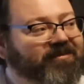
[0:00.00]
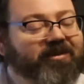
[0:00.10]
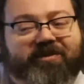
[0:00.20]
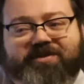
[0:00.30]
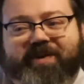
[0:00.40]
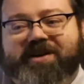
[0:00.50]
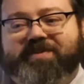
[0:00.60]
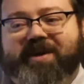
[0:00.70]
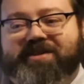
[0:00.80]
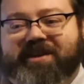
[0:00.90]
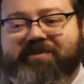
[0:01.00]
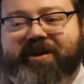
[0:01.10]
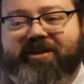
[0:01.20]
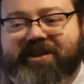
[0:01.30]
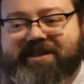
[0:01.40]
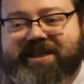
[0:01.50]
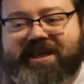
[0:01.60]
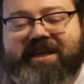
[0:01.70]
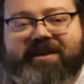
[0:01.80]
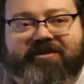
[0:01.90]
Well, what surprised me is that apparently the
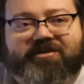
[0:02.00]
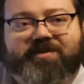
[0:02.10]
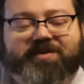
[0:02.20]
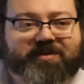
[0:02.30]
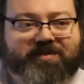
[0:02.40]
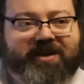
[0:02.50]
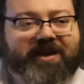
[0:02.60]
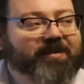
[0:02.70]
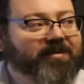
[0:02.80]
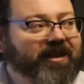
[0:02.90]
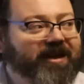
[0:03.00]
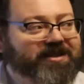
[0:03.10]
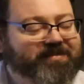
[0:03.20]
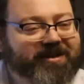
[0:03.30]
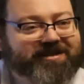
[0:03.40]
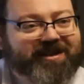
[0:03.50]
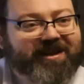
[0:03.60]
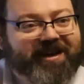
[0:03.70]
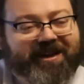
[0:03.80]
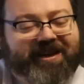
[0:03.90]
T in YouTube is supposed to be capitalized, but
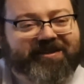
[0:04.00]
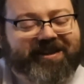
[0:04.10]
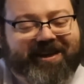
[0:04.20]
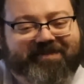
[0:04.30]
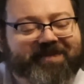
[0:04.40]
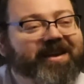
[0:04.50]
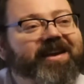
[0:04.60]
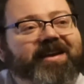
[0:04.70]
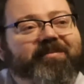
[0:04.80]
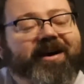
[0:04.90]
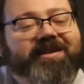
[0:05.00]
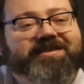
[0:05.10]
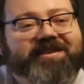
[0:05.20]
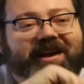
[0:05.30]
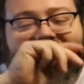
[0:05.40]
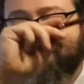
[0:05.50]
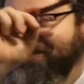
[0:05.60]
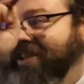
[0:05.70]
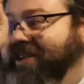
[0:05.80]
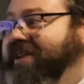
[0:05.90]
yeah. But again,
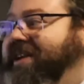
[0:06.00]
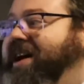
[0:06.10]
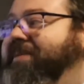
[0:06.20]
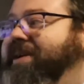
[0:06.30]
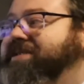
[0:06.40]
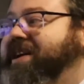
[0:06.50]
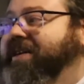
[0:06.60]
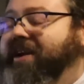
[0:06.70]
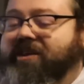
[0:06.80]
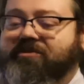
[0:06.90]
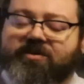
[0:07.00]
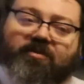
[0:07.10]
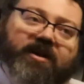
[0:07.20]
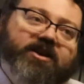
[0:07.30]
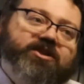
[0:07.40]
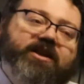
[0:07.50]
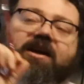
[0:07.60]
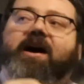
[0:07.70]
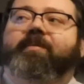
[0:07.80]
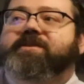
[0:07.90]
if you leave in the comments, I usually will catch any
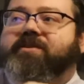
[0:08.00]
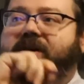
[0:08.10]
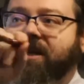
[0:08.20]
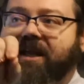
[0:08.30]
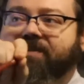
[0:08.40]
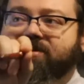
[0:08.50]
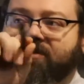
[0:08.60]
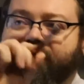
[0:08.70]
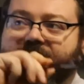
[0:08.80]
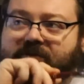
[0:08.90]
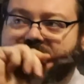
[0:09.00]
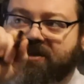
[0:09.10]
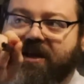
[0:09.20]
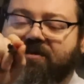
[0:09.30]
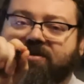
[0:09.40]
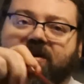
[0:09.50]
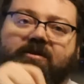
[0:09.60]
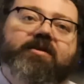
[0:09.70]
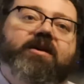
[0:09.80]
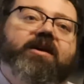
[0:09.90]
comments on any episode in the first day or
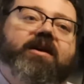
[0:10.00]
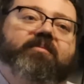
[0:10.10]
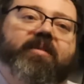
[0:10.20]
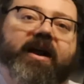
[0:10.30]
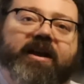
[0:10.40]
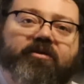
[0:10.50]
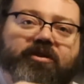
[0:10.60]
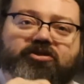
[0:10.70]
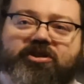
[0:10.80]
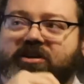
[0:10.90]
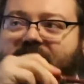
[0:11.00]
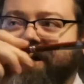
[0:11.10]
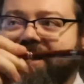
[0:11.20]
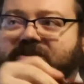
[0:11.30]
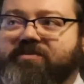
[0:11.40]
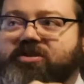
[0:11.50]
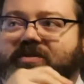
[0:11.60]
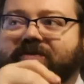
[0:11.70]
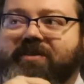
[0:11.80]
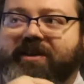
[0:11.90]
so, but I don't usually come back to them
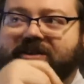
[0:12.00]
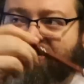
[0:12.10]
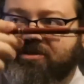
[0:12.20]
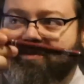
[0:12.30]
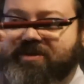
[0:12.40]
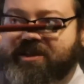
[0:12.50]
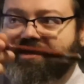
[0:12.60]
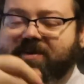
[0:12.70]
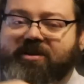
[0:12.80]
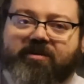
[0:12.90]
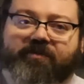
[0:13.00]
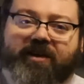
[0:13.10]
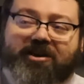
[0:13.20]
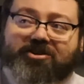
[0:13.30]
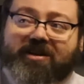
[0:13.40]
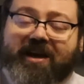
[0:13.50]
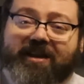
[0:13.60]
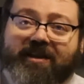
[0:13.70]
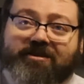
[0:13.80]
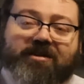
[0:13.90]
too often unless YouTube sends me a notification,
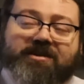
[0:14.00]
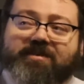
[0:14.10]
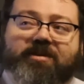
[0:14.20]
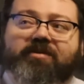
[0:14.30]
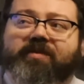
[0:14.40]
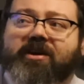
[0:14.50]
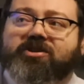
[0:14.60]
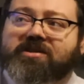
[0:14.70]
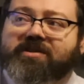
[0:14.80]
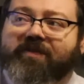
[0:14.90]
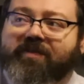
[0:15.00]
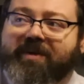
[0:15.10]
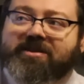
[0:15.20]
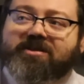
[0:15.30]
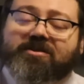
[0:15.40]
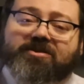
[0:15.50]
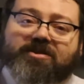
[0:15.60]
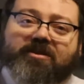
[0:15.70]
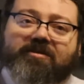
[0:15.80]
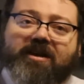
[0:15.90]
and they do not send me notifications of every message.
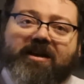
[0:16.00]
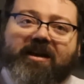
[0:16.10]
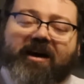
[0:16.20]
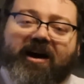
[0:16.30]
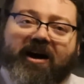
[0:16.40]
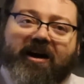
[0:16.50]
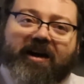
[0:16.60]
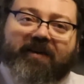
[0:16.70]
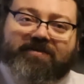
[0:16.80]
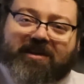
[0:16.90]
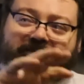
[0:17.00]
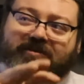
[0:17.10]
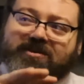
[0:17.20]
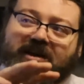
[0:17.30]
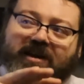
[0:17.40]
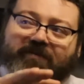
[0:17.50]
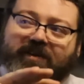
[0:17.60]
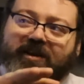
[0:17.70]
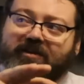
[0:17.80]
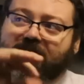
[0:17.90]
So if it's on the first day on a
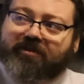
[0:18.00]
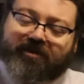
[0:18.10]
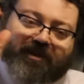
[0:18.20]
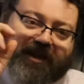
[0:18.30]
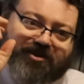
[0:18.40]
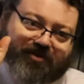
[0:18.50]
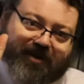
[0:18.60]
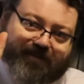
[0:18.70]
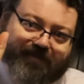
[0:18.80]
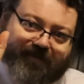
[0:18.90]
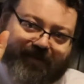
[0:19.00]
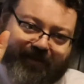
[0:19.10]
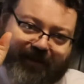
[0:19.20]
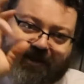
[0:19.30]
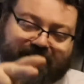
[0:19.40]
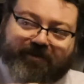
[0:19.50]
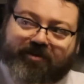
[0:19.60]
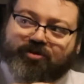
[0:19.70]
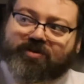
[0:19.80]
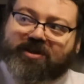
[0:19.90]
video, including the live stream, yes, I
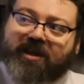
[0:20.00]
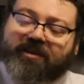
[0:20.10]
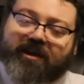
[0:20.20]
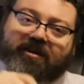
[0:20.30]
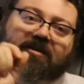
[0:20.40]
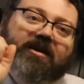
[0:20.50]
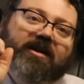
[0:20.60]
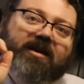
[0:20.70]
usually will see it there.